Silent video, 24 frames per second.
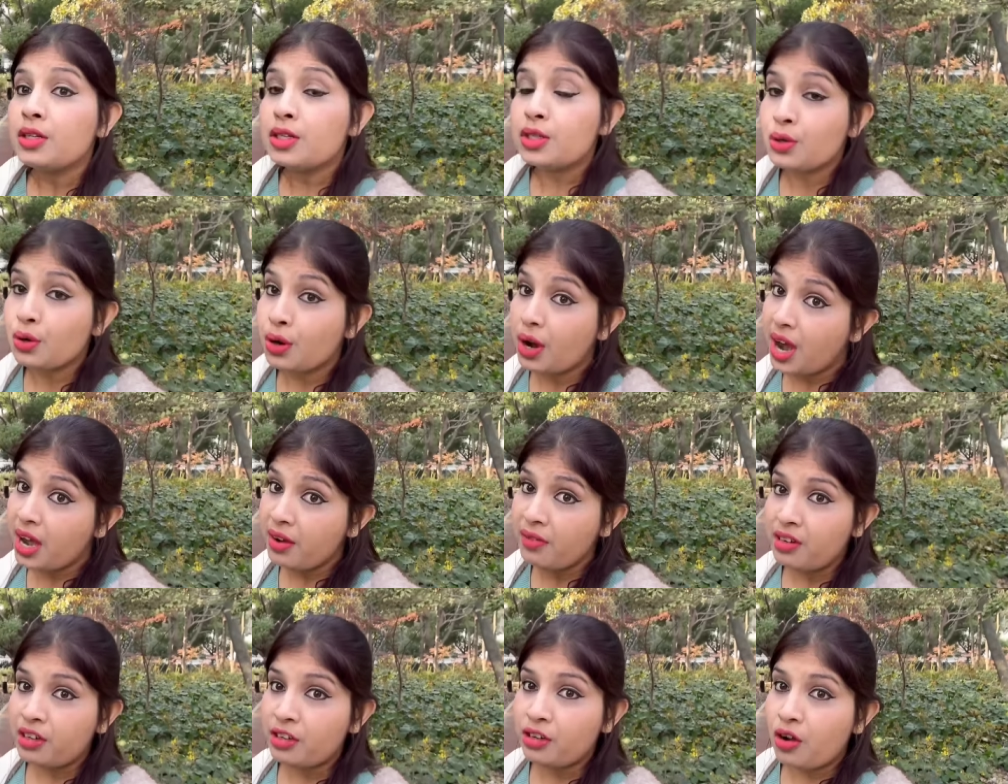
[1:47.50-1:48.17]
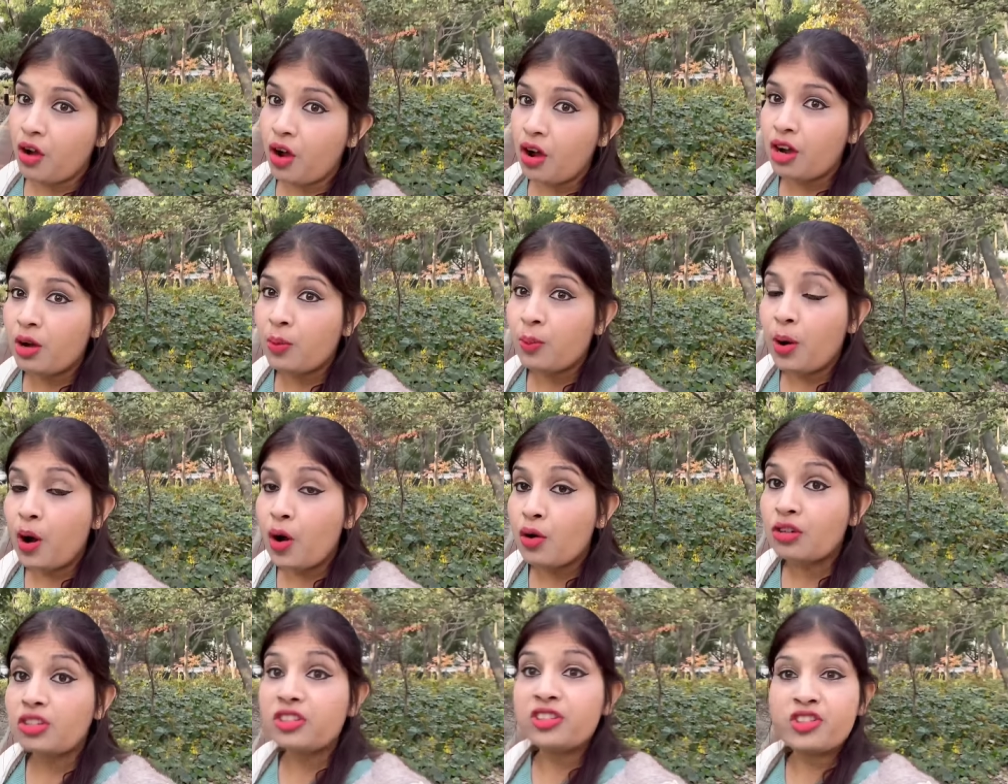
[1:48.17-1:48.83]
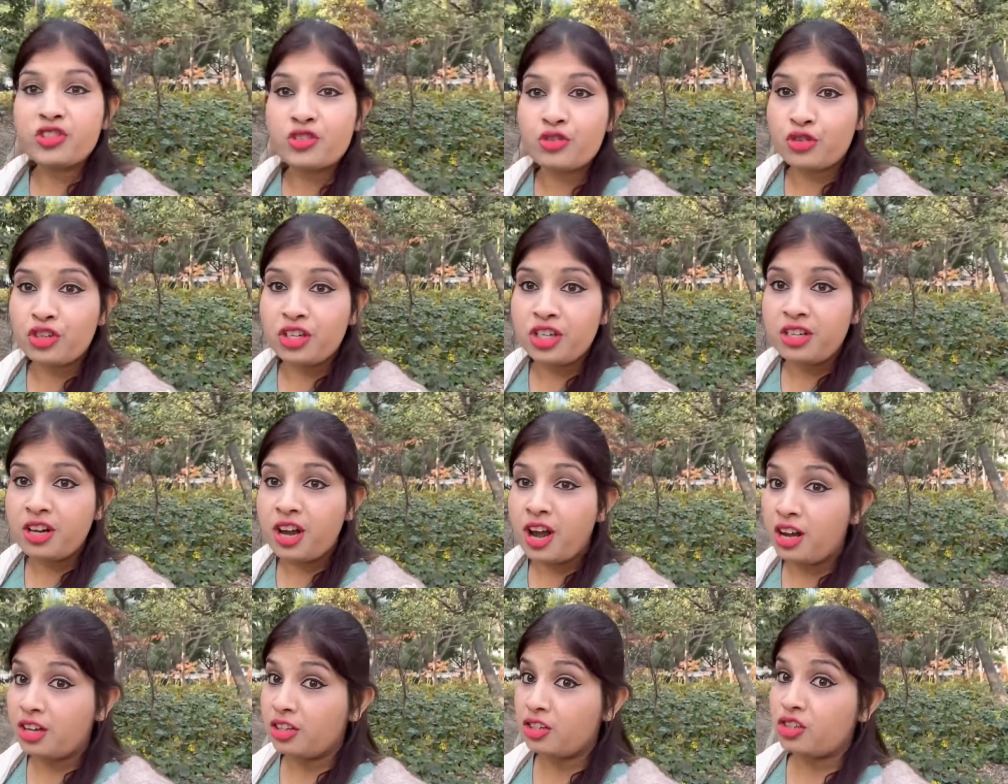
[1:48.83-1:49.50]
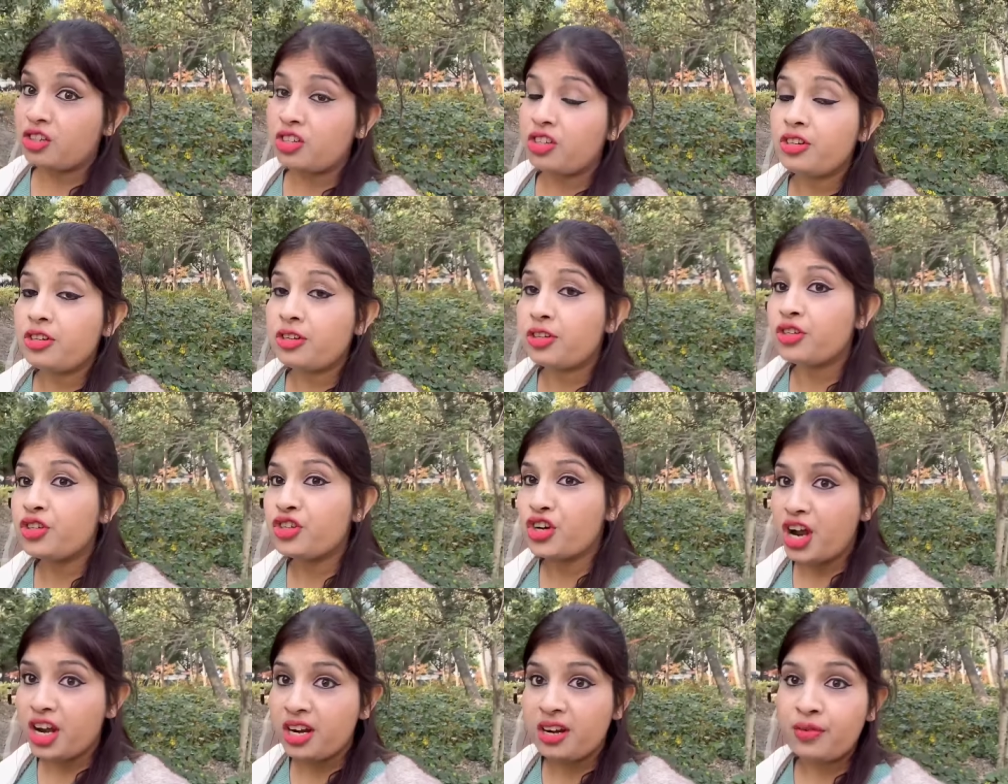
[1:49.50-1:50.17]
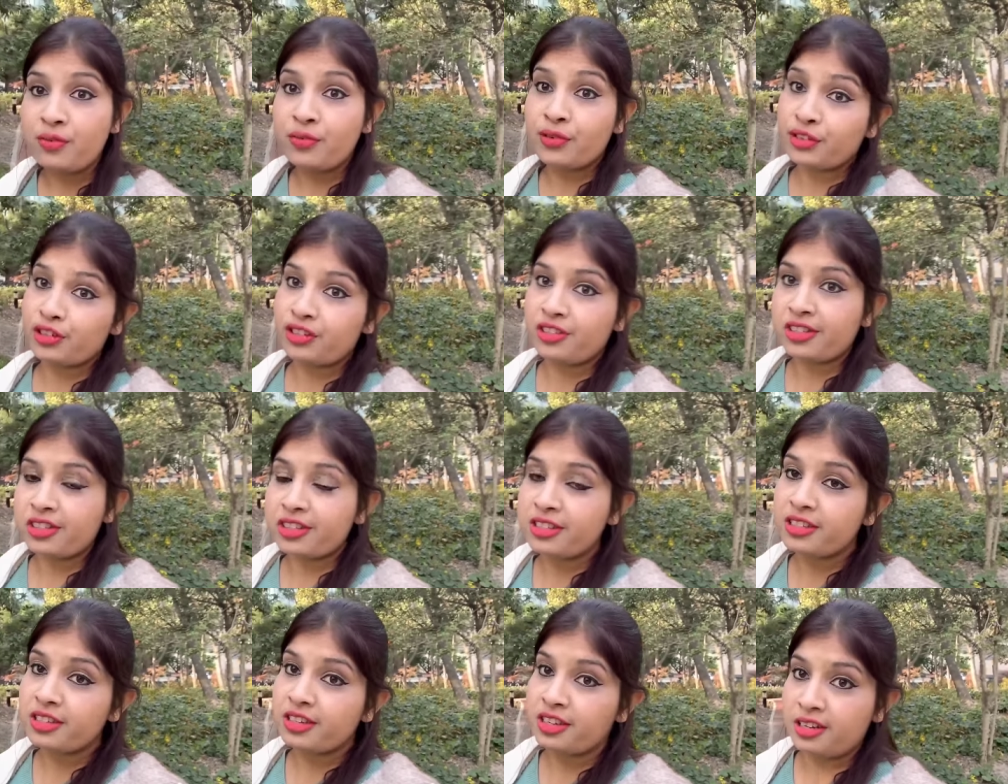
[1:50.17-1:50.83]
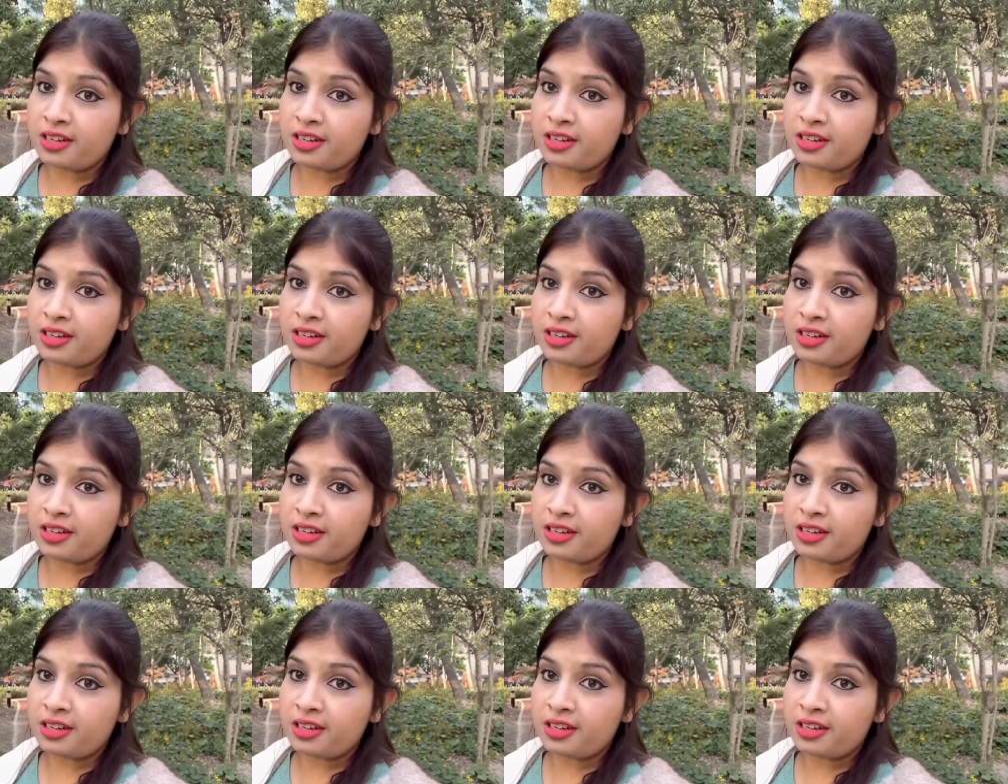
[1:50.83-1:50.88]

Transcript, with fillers: So I will talk about the street hygiene in China versus